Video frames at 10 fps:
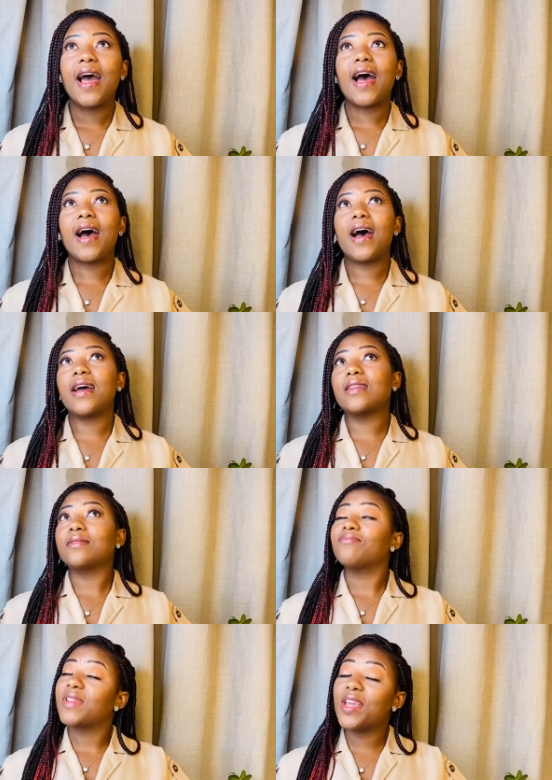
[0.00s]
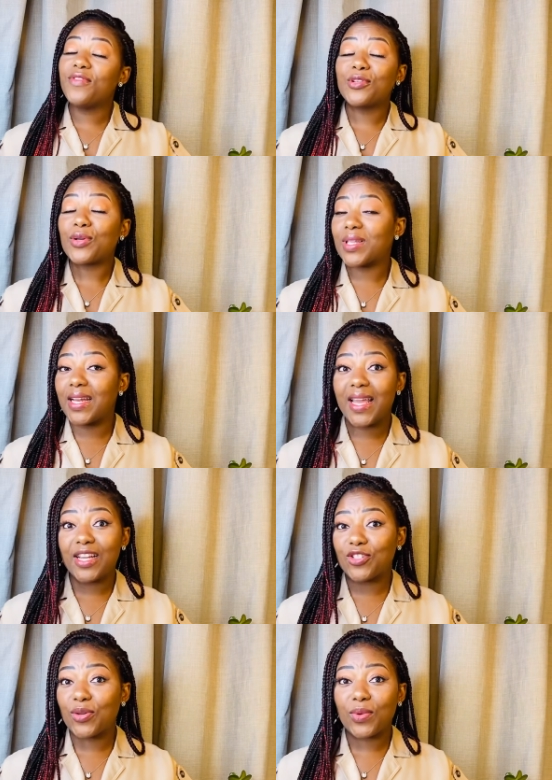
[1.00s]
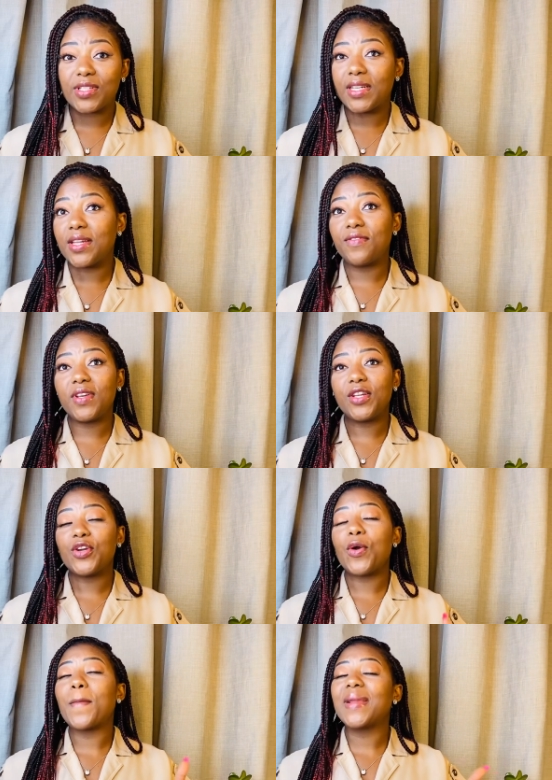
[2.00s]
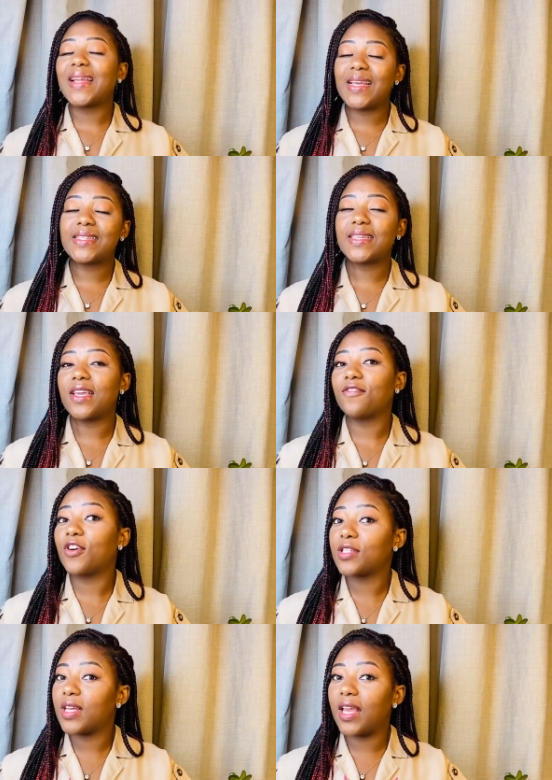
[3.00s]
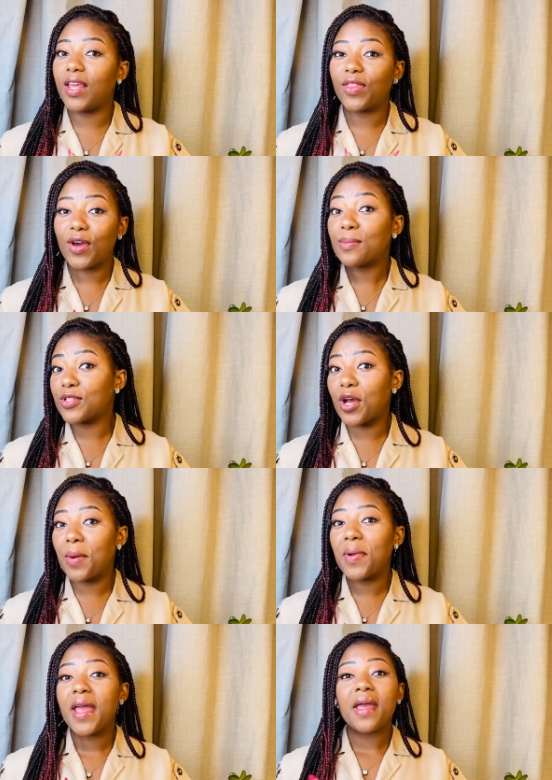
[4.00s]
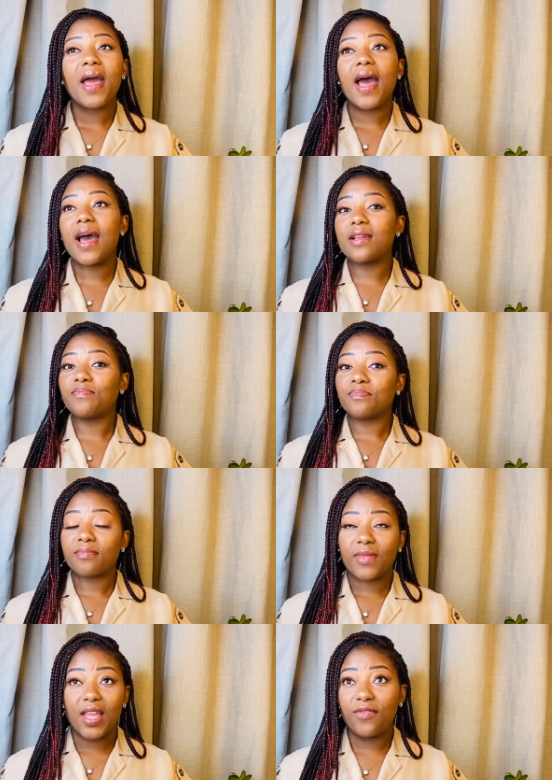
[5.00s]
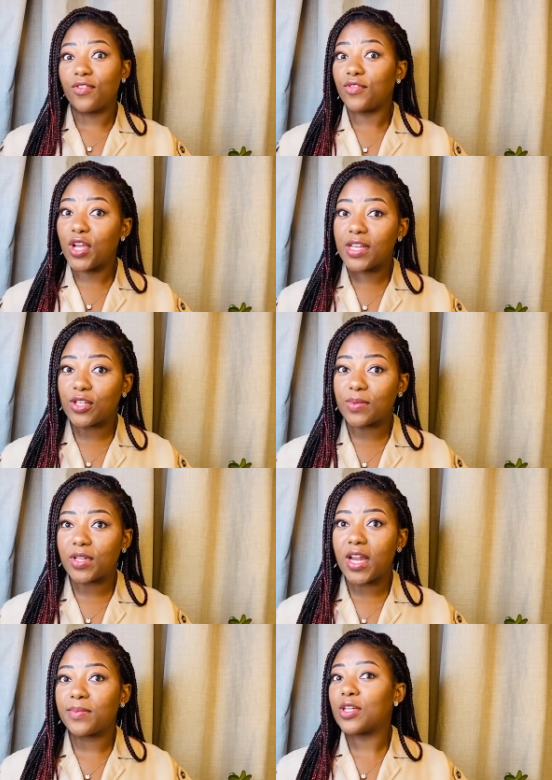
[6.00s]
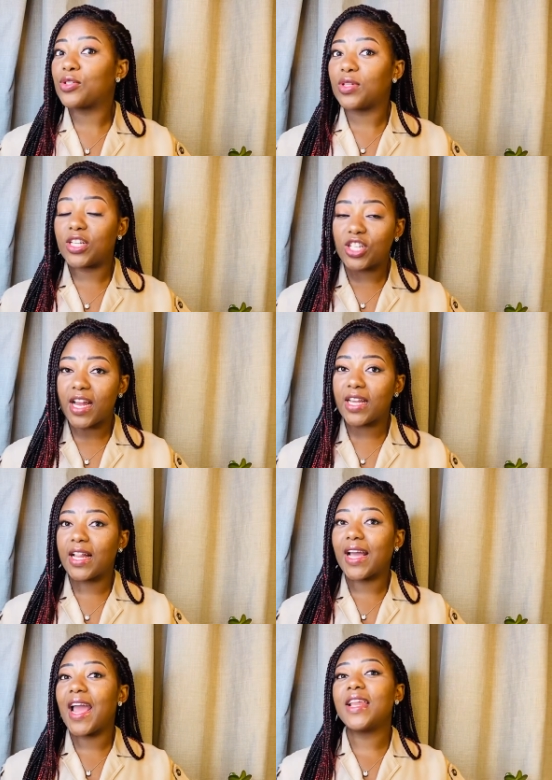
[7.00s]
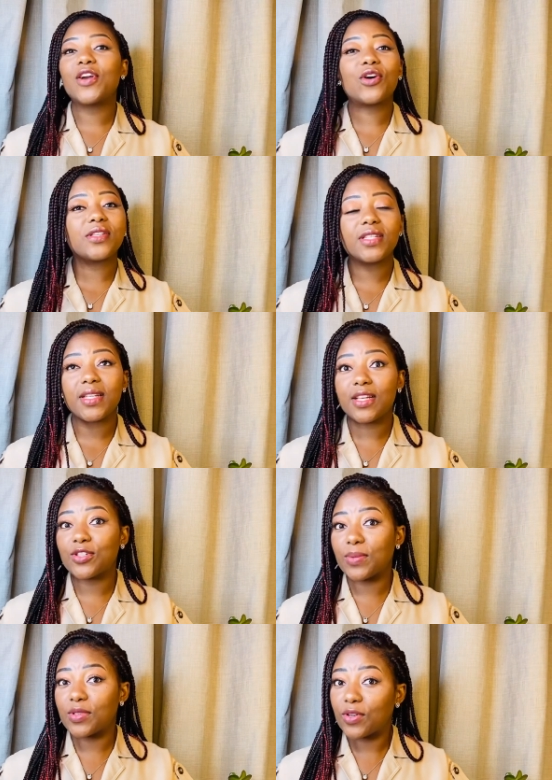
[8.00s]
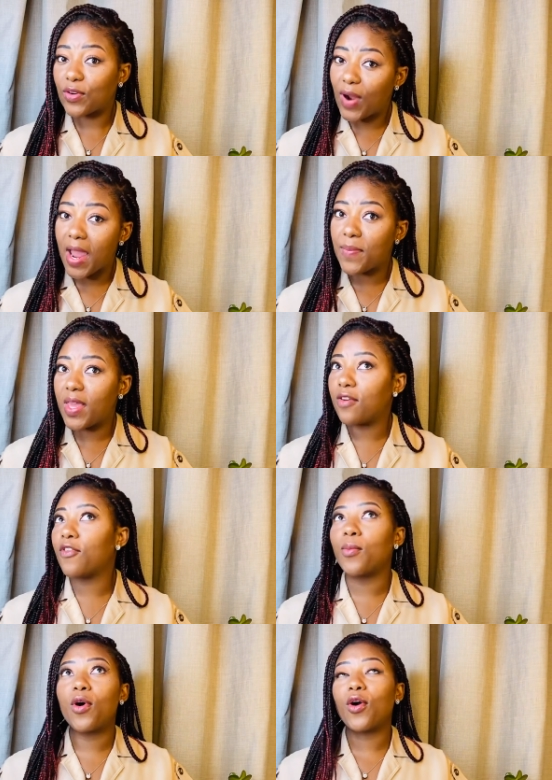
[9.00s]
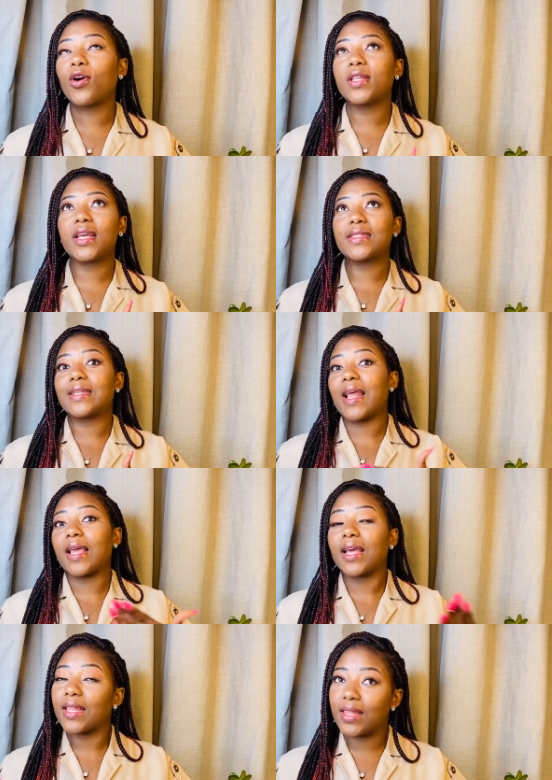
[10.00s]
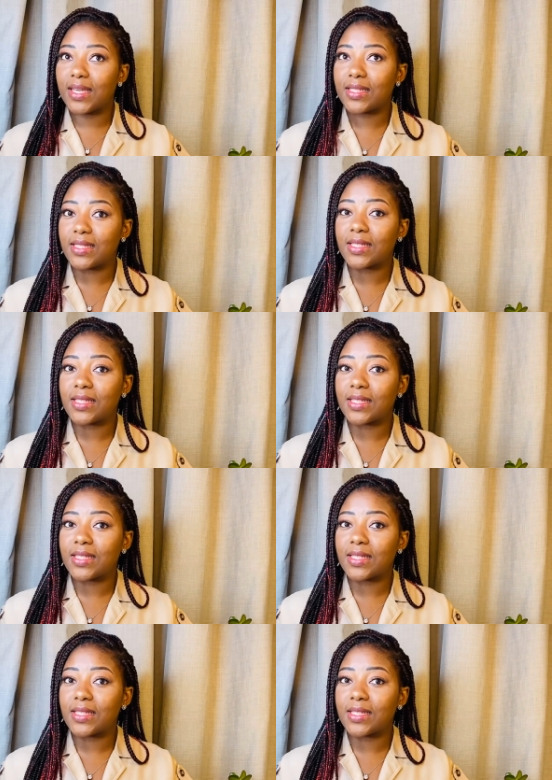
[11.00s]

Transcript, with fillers: and if you totally enjoyed watching the video, please give us a thumbs up, and if you've not yet subscribed to the channel, kindly consider subscribing for more contents like this.